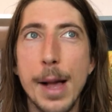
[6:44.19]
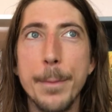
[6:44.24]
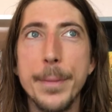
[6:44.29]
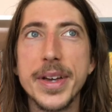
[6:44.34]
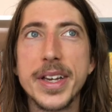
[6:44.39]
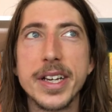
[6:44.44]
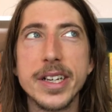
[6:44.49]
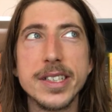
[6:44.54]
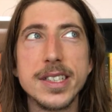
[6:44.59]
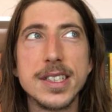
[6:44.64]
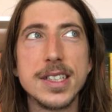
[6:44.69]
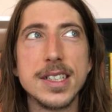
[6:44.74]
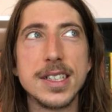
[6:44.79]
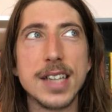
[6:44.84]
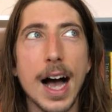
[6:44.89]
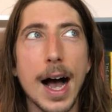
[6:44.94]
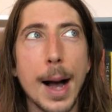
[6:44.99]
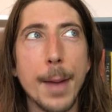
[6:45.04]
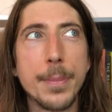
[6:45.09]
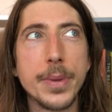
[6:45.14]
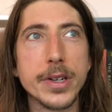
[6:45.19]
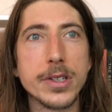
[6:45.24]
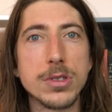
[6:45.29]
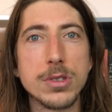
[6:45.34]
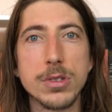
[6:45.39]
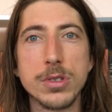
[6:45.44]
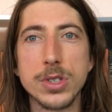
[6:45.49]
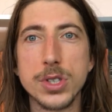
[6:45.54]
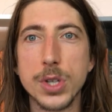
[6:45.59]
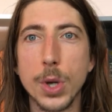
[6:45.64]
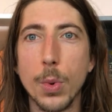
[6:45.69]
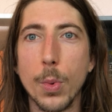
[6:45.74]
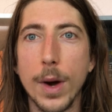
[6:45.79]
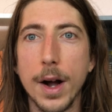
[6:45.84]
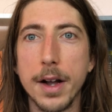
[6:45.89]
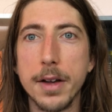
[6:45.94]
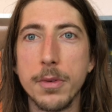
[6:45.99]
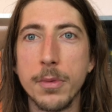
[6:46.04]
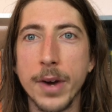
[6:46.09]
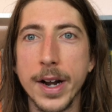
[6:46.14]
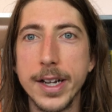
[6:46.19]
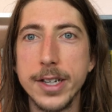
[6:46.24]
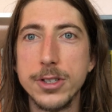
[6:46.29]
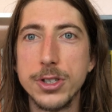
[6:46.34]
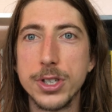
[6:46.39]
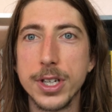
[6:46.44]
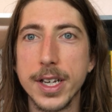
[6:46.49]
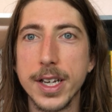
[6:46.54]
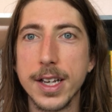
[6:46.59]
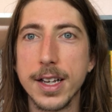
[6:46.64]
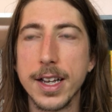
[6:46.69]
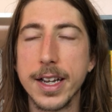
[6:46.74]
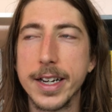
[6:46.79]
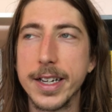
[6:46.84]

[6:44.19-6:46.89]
because the topics are so wide-ranging